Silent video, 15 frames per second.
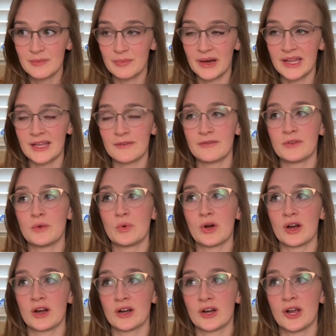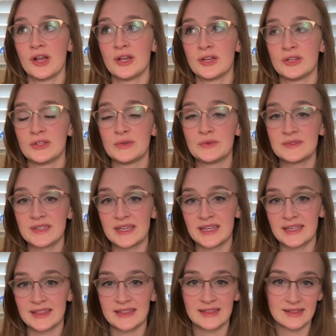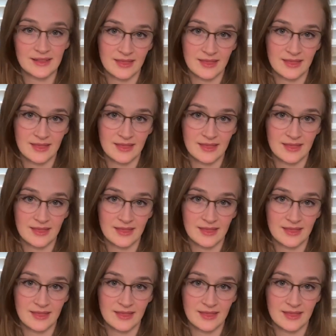But if you are using